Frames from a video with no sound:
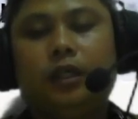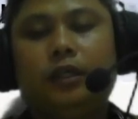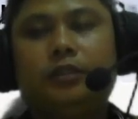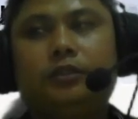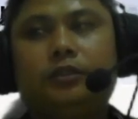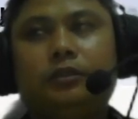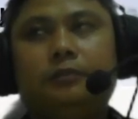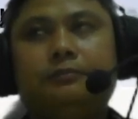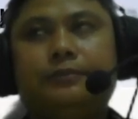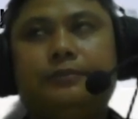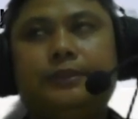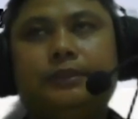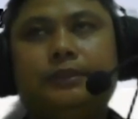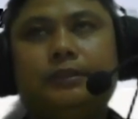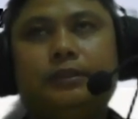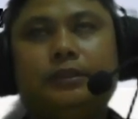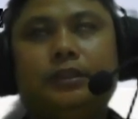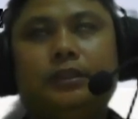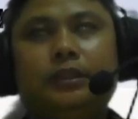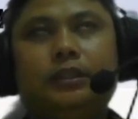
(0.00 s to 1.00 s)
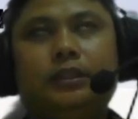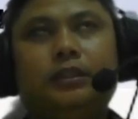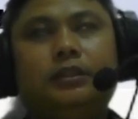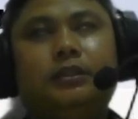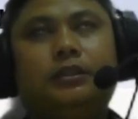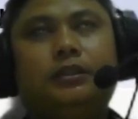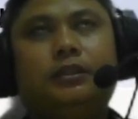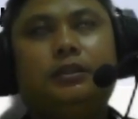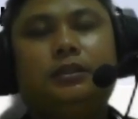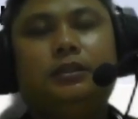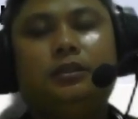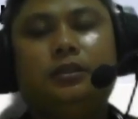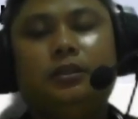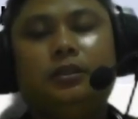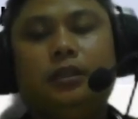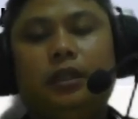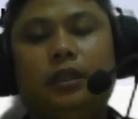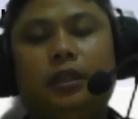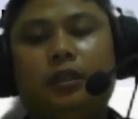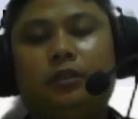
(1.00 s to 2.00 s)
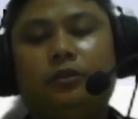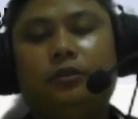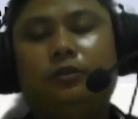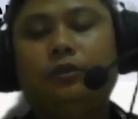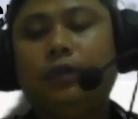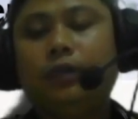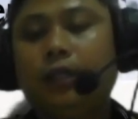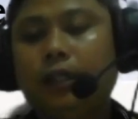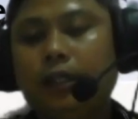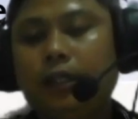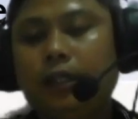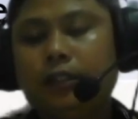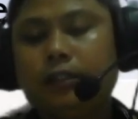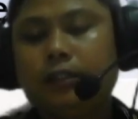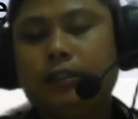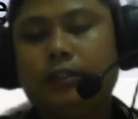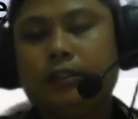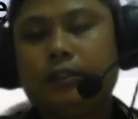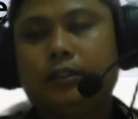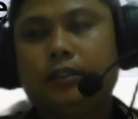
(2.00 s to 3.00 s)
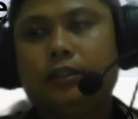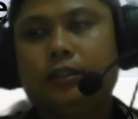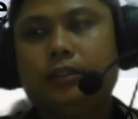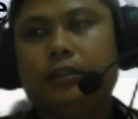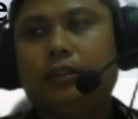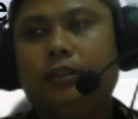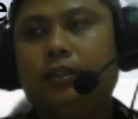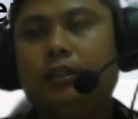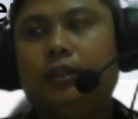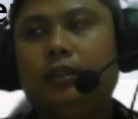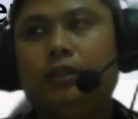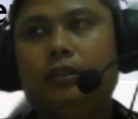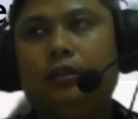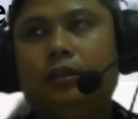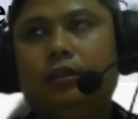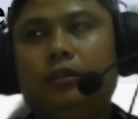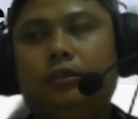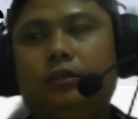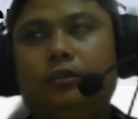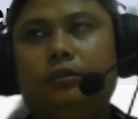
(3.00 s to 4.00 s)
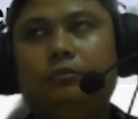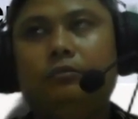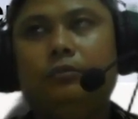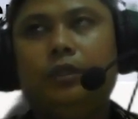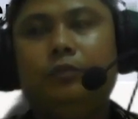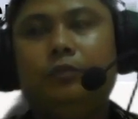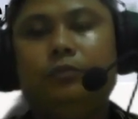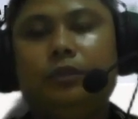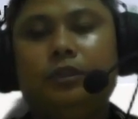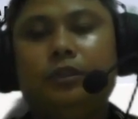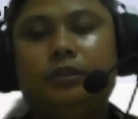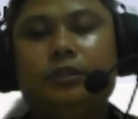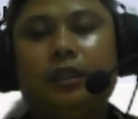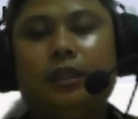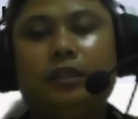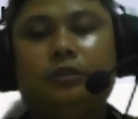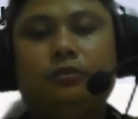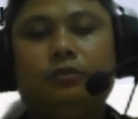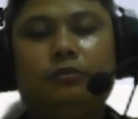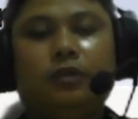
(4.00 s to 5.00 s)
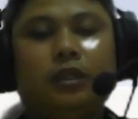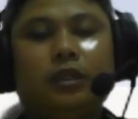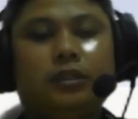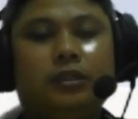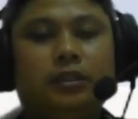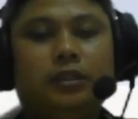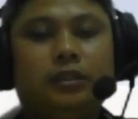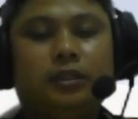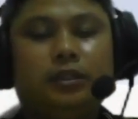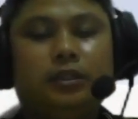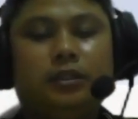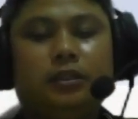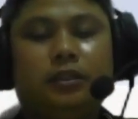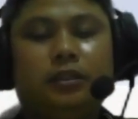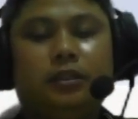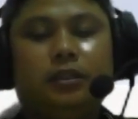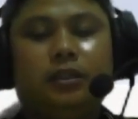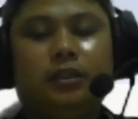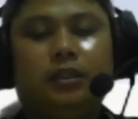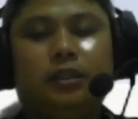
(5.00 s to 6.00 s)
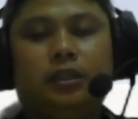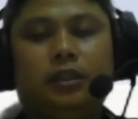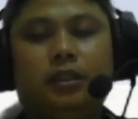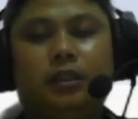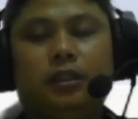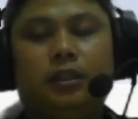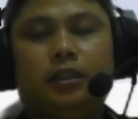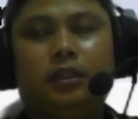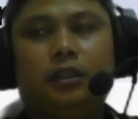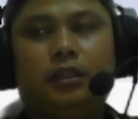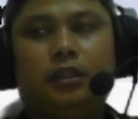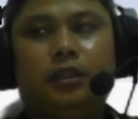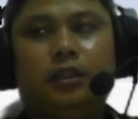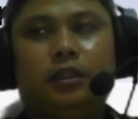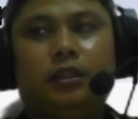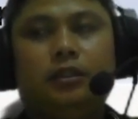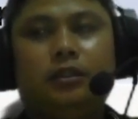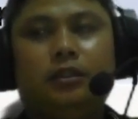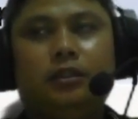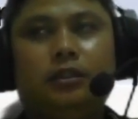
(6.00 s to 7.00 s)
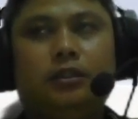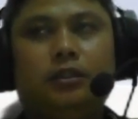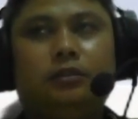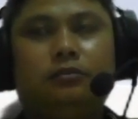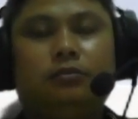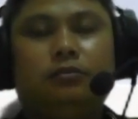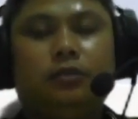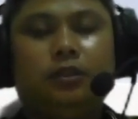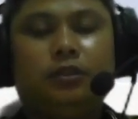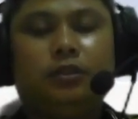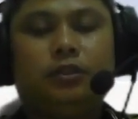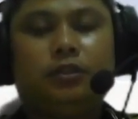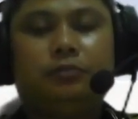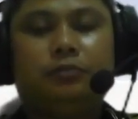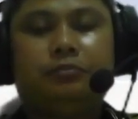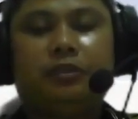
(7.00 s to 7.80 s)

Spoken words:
Example is the earthquakes or maybe tide water in the road's